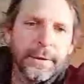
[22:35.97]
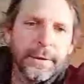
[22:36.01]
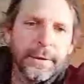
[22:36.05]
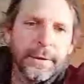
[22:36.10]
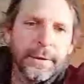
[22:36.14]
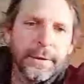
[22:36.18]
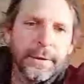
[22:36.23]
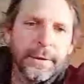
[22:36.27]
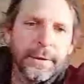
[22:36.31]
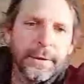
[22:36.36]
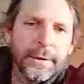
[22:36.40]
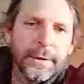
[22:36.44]

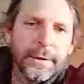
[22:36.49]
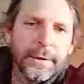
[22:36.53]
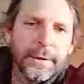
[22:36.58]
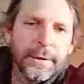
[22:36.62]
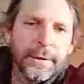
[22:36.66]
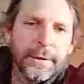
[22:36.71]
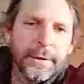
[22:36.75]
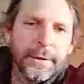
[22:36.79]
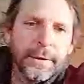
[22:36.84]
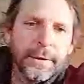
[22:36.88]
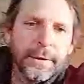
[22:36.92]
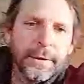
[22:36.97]

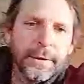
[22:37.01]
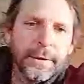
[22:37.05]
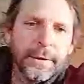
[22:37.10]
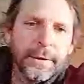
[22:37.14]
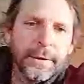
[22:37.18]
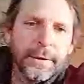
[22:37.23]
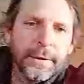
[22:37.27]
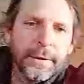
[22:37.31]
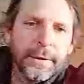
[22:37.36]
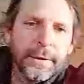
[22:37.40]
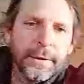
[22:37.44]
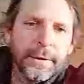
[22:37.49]

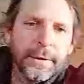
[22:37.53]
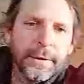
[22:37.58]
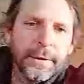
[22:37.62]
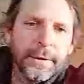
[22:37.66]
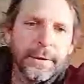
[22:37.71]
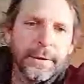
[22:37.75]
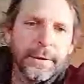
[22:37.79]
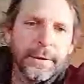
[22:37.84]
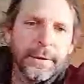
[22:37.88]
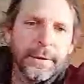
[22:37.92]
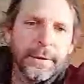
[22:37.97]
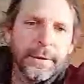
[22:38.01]

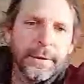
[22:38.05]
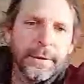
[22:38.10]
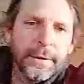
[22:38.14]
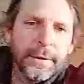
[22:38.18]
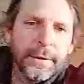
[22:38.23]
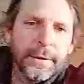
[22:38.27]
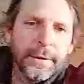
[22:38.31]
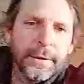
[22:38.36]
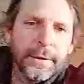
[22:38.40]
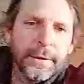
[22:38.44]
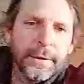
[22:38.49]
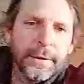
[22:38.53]

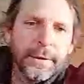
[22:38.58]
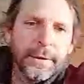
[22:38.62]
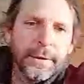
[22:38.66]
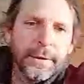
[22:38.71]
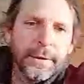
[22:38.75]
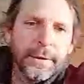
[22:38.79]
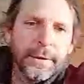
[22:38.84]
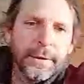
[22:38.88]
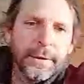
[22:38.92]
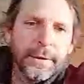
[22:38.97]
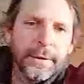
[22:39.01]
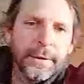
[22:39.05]

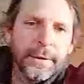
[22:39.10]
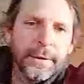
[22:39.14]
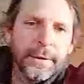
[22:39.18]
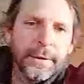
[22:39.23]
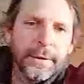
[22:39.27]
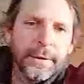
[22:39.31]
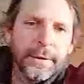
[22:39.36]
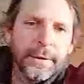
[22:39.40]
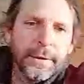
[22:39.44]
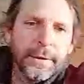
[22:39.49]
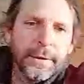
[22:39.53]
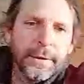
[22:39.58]

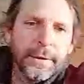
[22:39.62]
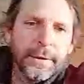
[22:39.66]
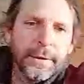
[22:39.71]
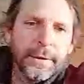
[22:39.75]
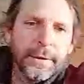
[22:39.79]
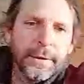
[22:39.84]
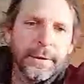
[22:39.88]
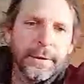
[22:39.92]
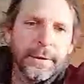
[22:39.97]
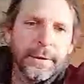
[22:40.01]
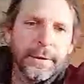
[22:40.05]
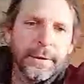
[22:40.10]

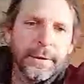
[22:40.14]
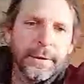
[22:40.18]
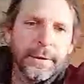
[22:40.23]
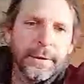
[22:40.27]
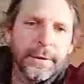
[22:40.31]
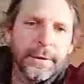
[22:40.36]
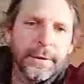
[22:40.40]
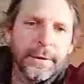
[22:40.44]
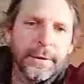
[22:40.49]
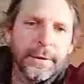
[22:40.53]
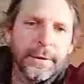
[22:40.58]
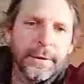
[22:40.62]

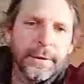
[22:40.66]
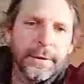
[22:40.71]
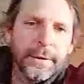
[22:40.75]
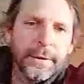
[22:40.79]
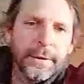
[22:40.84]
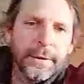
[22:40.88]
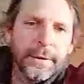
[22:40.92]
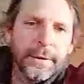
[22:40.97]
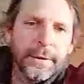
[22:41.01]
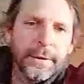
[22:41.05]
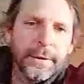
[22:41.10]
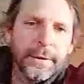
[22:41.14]

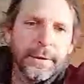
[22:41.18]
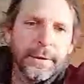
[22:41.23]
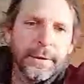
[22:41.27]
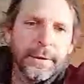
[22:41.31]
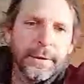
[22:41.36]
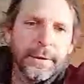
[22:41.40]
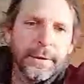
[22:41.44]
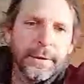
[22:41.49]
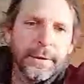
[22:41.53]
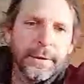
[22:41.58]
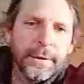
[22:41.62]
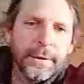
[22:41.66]

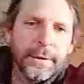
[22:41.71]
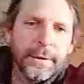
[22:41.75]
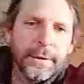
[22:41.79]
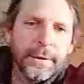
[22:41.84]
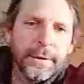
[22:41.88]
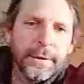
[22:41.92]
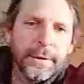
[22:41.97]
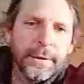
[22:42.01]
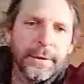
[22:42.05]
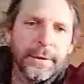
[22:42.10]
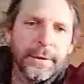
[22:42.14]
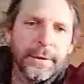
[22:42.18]

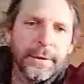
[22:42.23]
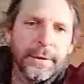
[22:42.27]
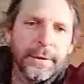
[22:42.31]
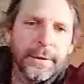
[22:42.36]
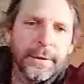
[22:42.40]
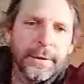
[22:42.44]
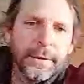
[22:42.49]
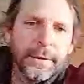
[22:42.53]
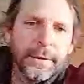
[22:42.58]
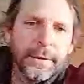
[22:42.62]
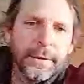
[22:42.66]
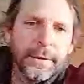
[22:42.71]

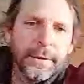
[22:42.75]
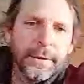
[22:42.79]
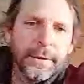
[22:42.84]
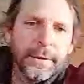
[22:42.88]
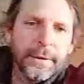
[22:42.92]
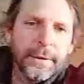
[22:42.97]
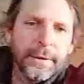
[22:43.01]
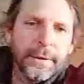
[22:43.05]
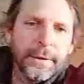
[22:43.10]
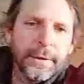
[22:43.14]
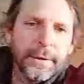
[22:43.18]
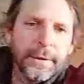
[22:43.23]

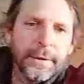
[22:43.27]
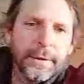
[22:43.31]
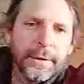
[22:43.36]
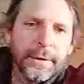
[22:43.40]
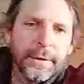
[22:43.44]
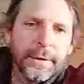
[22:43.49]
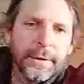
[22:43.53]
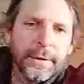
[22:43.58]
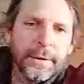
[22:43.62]
[no speech]